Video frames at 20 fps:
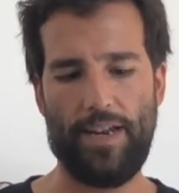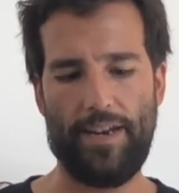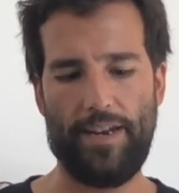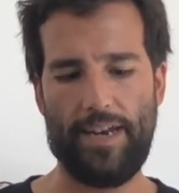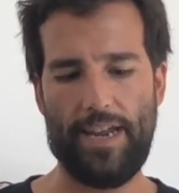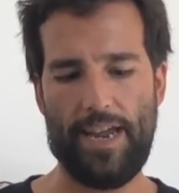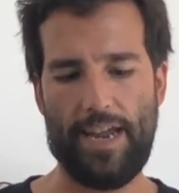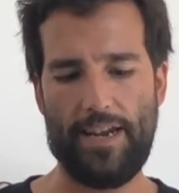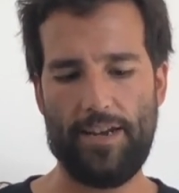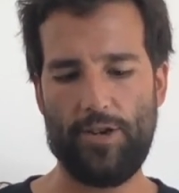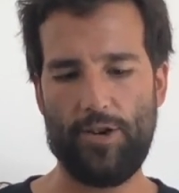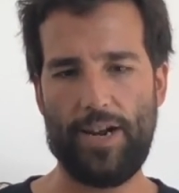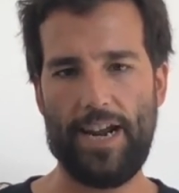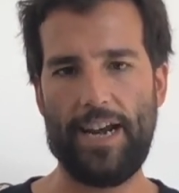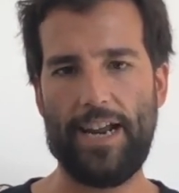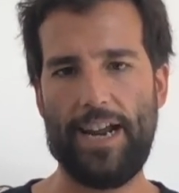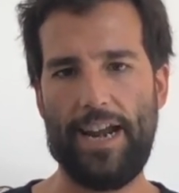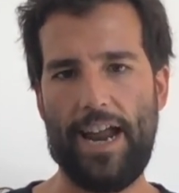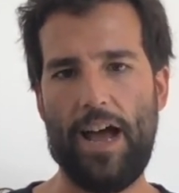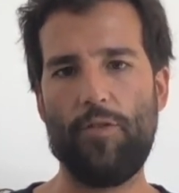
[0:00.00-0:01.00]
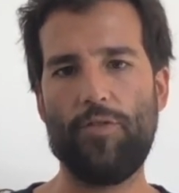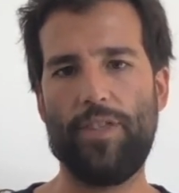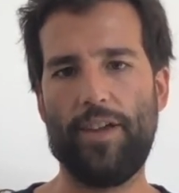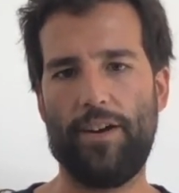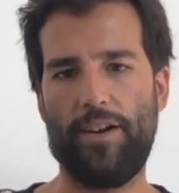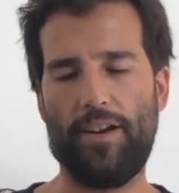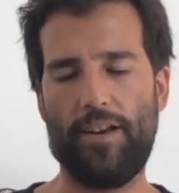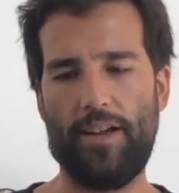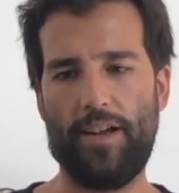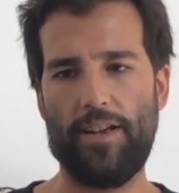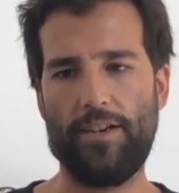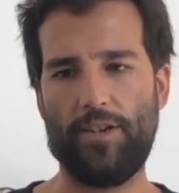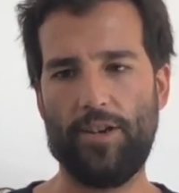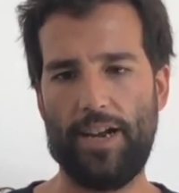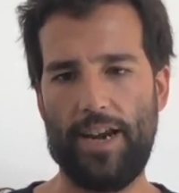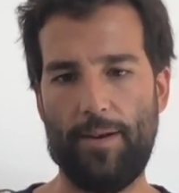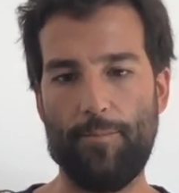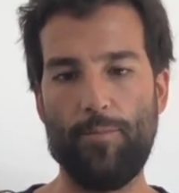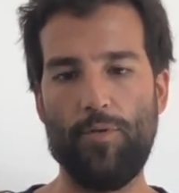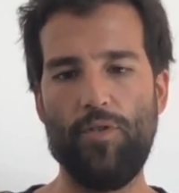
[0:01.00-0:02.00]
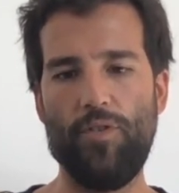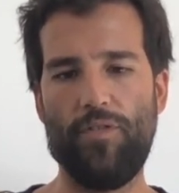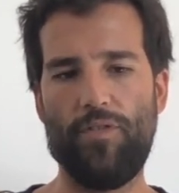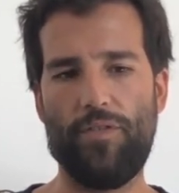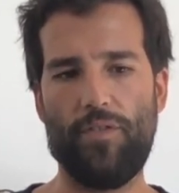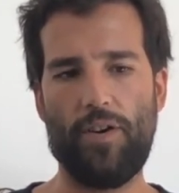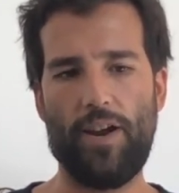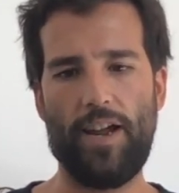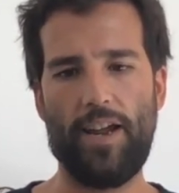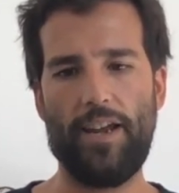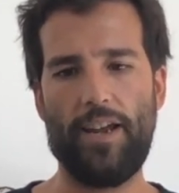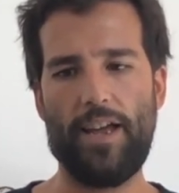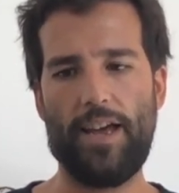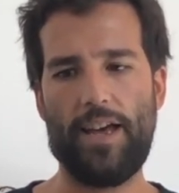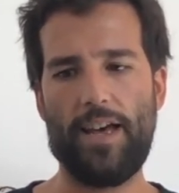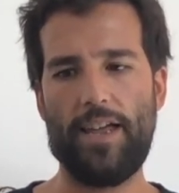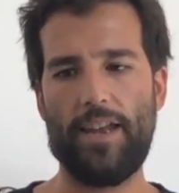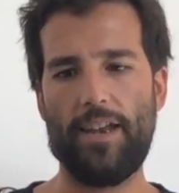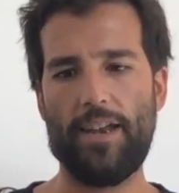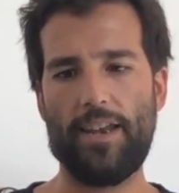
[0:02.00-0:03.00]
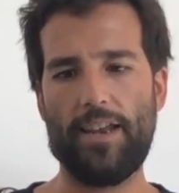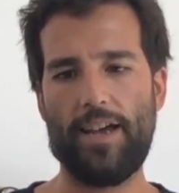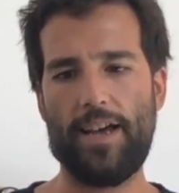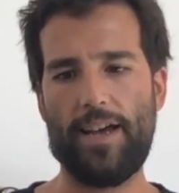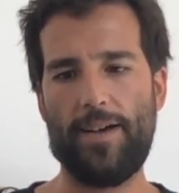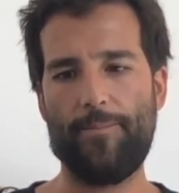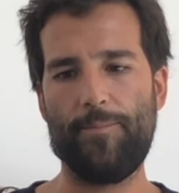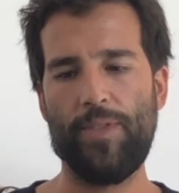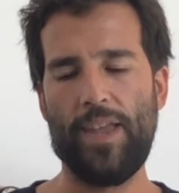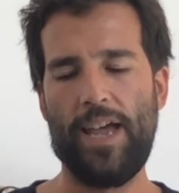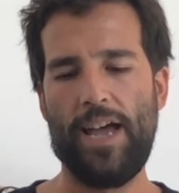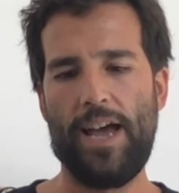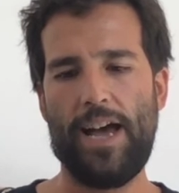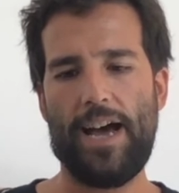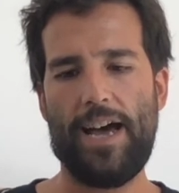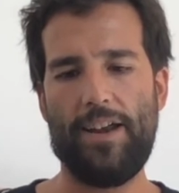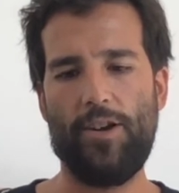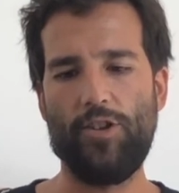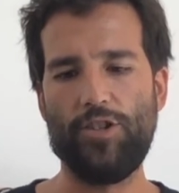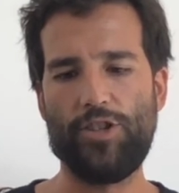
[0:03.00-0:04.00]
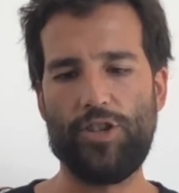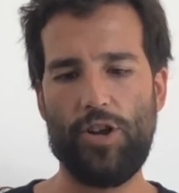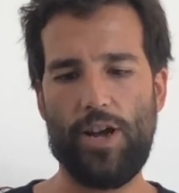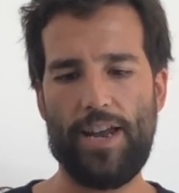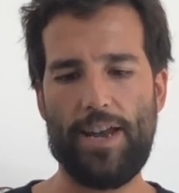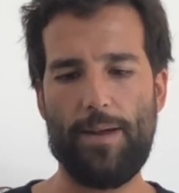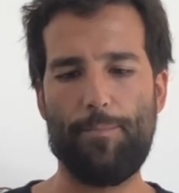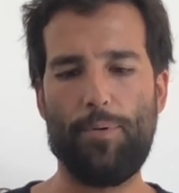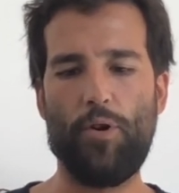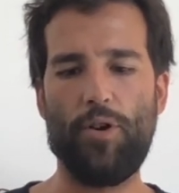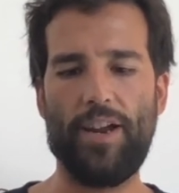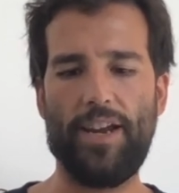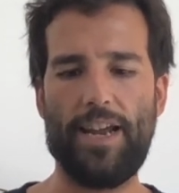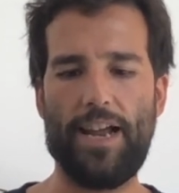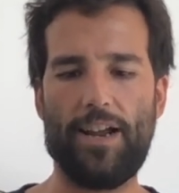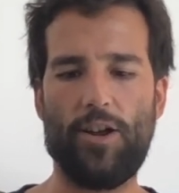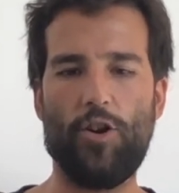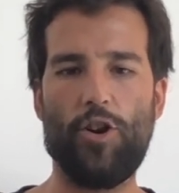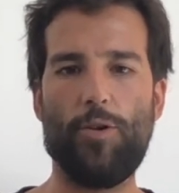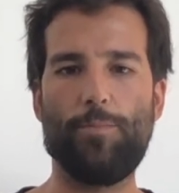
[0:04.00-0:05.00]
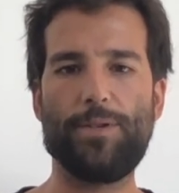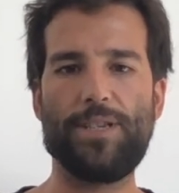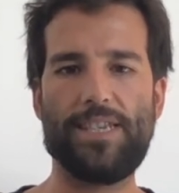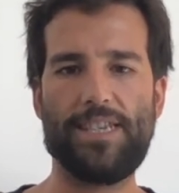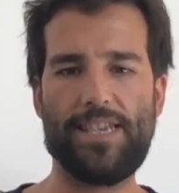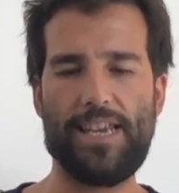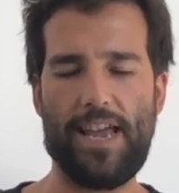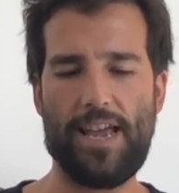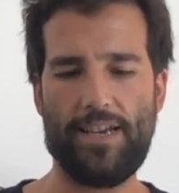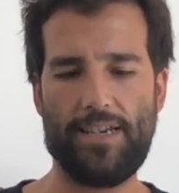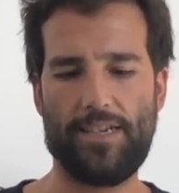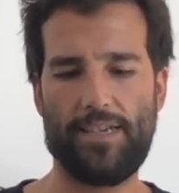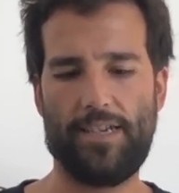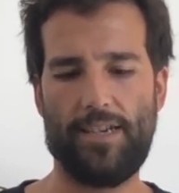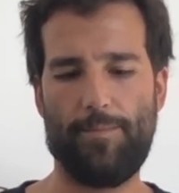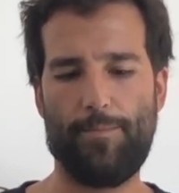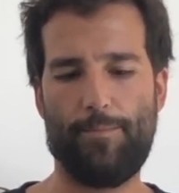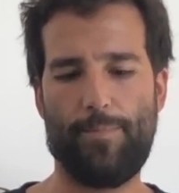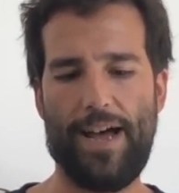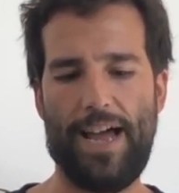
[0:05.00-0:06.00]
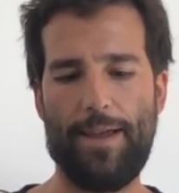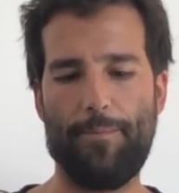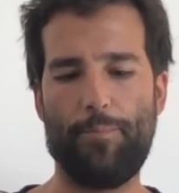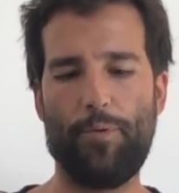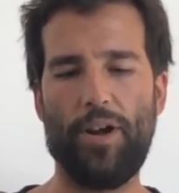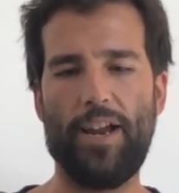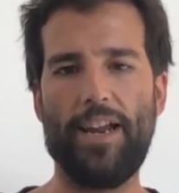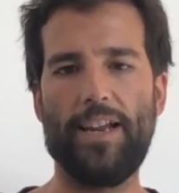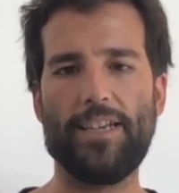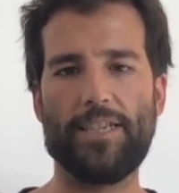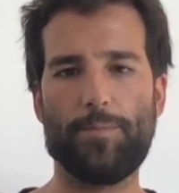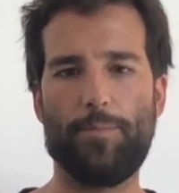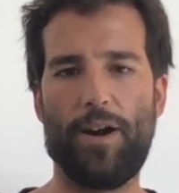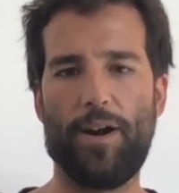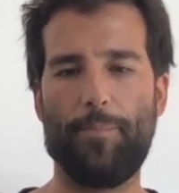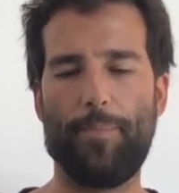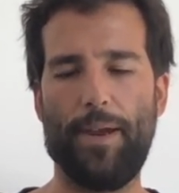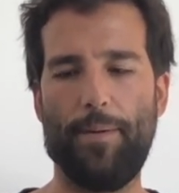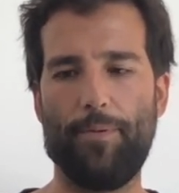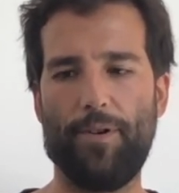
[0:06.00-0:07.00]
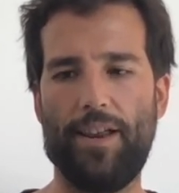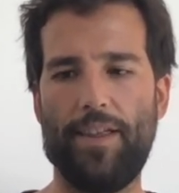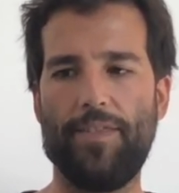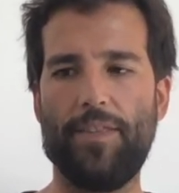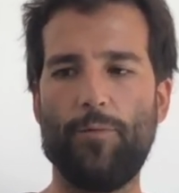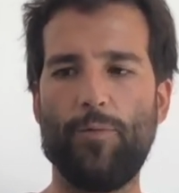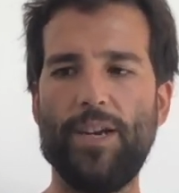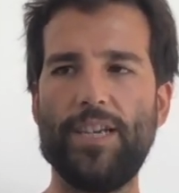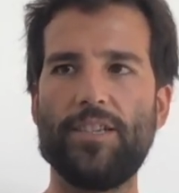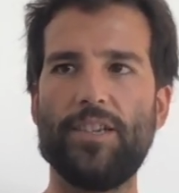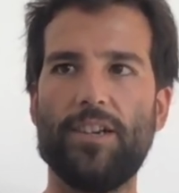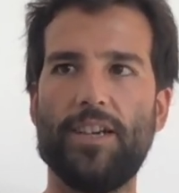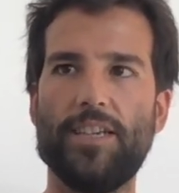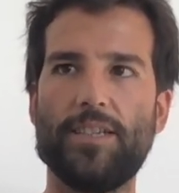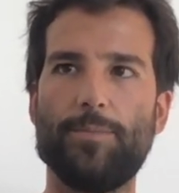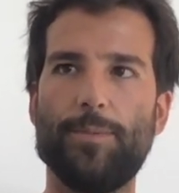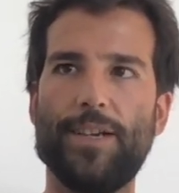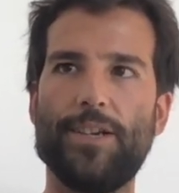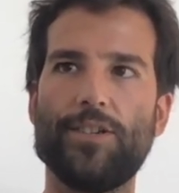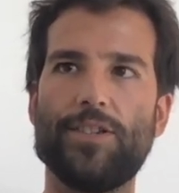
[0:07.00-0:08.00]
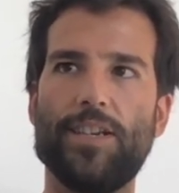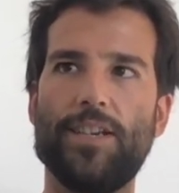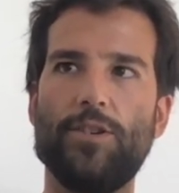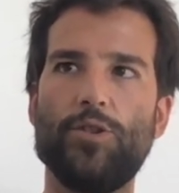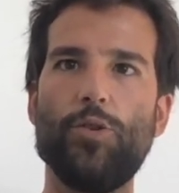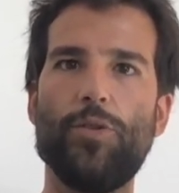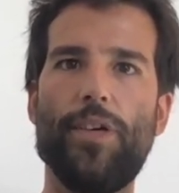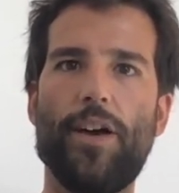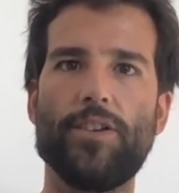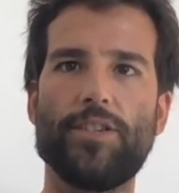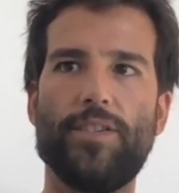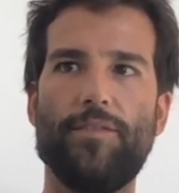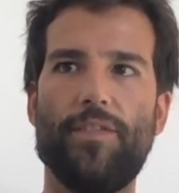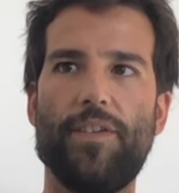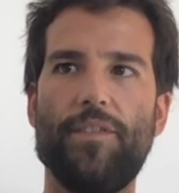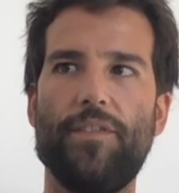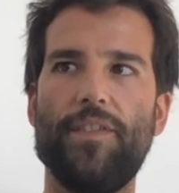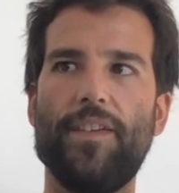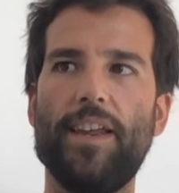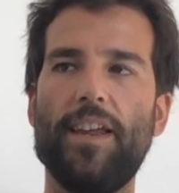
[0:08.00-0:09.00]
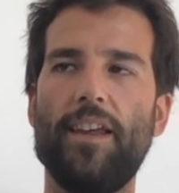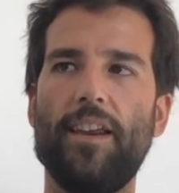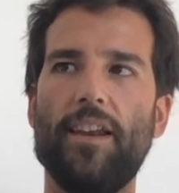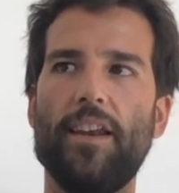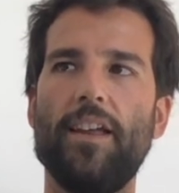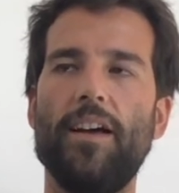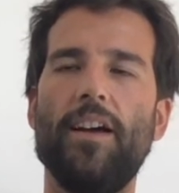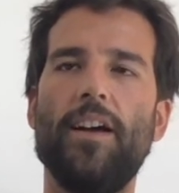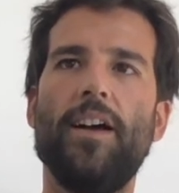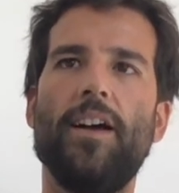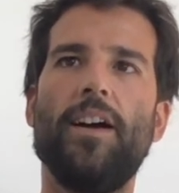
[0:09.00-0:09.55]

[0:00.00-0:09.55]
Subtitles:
And then you got to get out there and you got to move, right? And also at a point, I got obsessed by bringing smart people. And the reason is because in 2015.